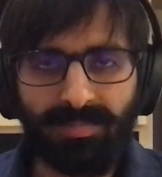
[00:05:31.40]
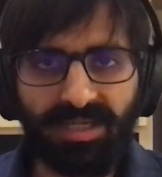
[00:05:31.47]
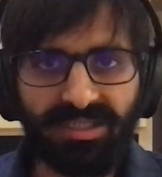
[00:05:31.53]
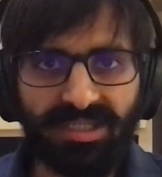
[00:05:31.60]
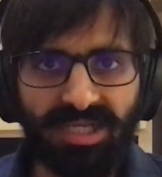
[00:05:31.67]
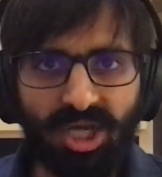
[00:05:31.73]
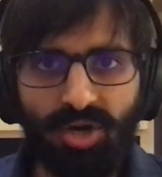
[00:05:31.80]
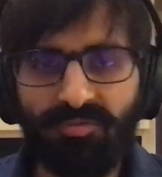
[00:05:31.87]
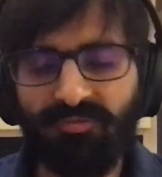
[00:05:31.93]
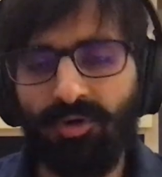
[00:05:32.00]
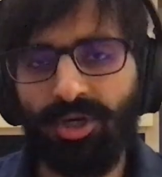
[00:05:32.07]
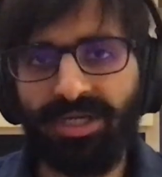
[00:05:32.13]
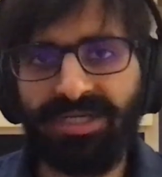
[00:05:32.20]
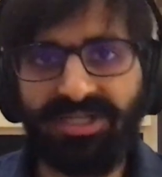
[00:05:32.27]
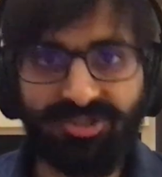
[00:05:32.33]
mandala of
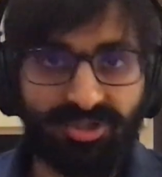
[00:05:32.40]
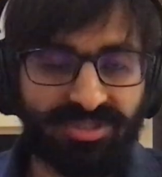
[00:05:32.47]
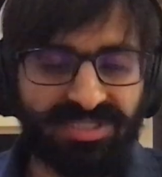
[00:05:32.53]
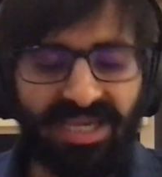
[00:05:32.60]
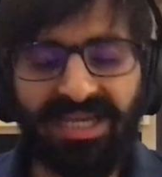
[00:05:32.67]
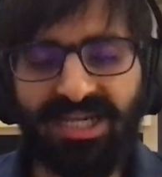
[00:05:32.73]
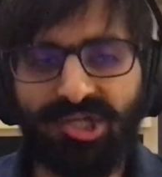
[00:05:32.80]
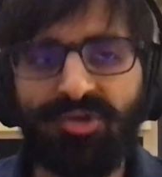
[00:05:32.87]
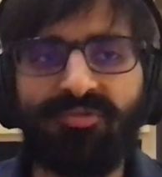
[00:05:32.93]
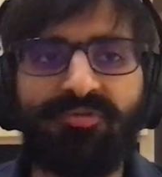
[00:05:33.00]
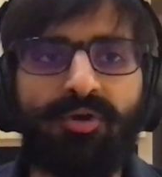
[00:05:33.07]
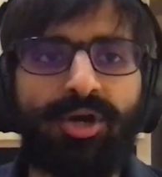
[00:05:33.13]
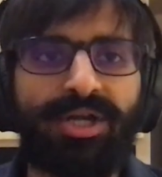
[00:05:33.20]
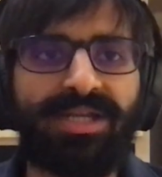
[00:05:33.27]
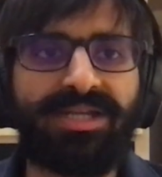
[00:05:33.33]
40 days or cycle of
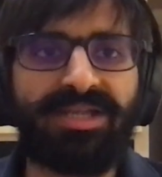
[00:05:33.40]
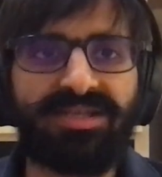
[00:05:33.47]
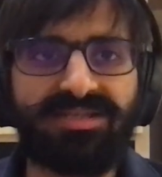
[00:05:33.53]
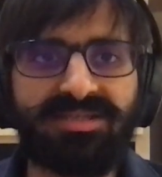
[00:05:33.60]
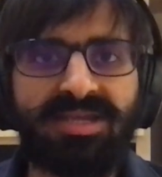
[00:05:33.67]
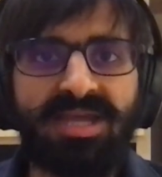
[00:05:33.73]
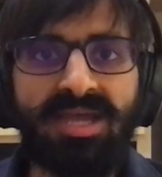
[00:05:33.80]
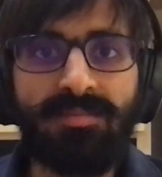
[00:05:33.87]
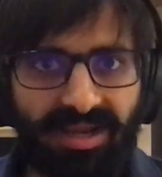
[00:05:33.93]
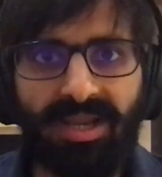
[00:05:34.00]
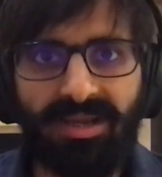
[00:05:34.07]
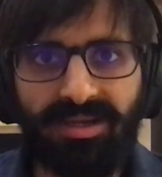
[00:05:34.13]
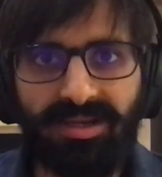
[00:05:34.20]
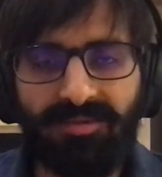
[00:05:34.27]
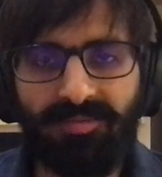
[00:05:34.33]
40 days. When
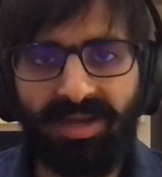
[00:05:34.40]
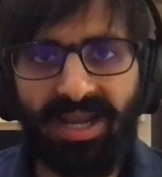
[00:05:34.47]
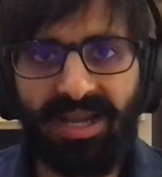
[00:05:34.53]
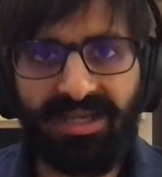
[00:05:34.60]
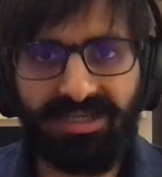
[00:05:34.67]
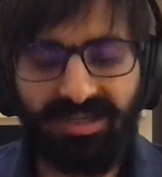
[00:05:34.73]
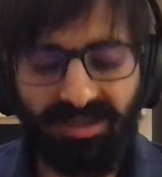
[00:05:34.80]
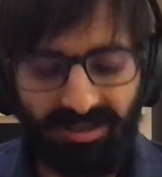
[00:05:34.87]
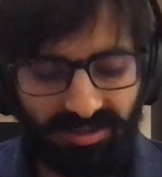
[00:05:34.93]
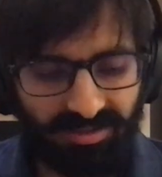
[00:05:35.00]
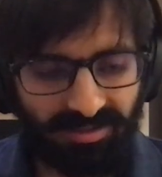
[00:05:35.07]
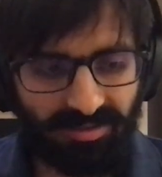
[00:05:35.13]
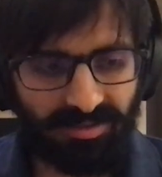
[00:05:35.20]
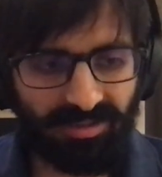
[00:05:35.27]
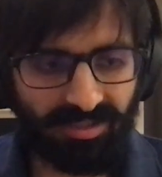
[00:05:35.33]
I when I
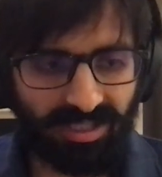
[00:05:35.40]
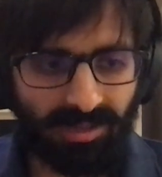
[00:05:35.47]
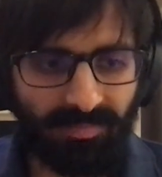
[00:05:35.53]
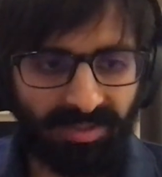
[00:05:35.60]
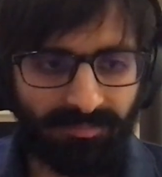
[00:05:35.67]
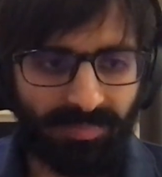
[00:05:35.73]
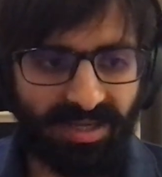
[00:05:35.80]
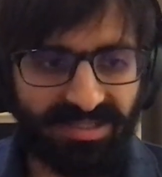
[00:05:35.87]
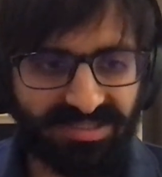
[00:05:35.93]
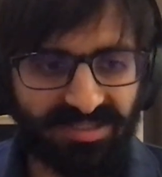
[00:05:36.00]
committed